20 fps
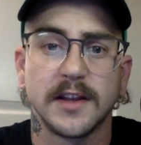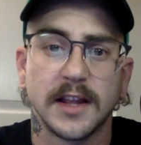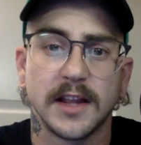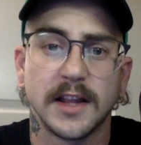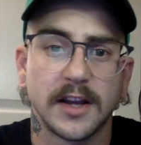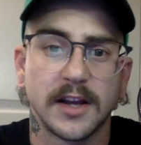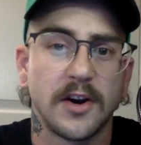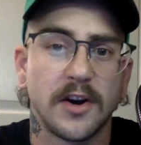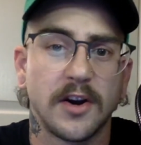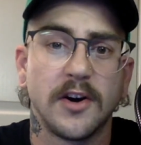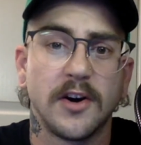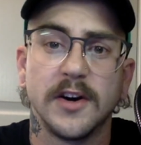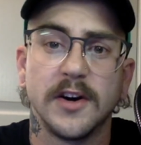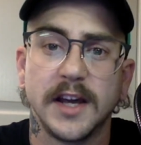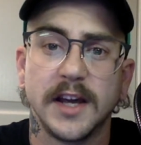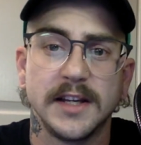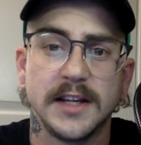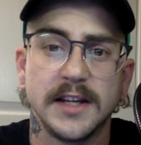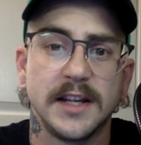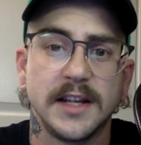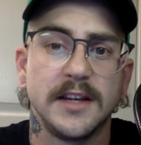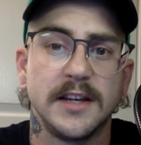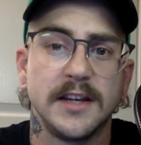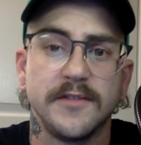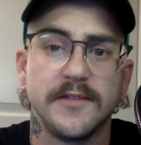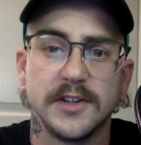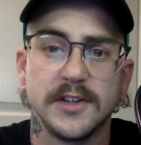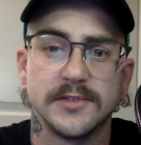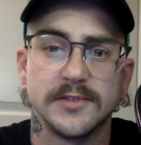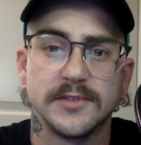Like all 8
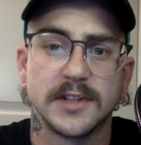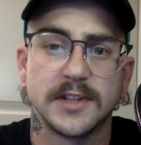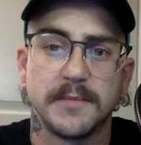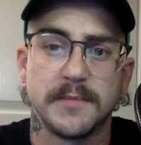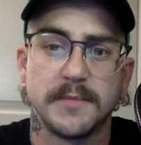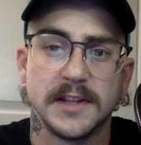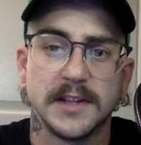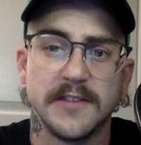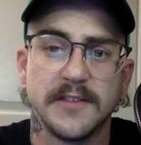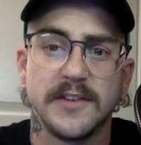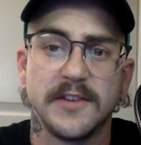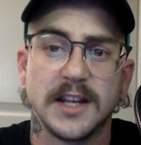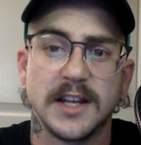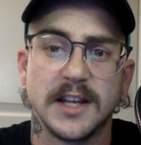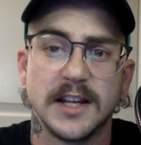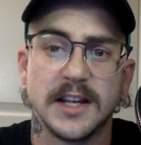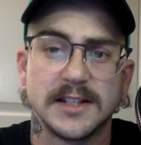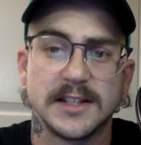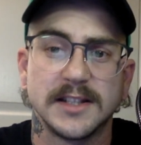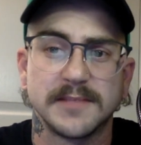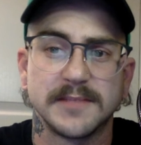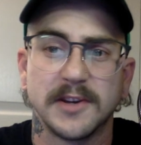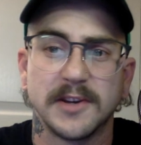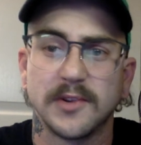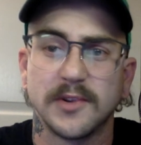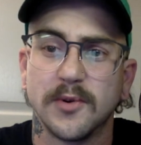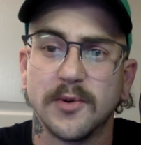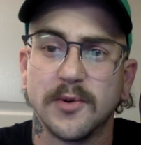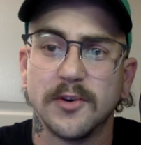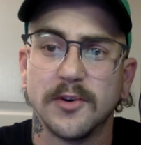individuals had been living in it. Smelled
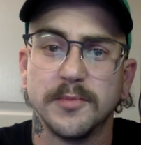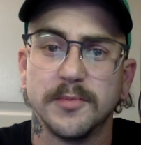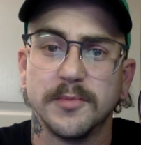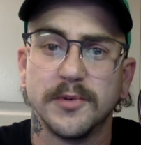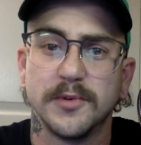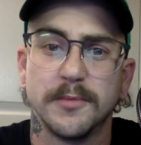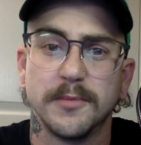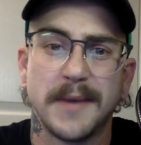horrible.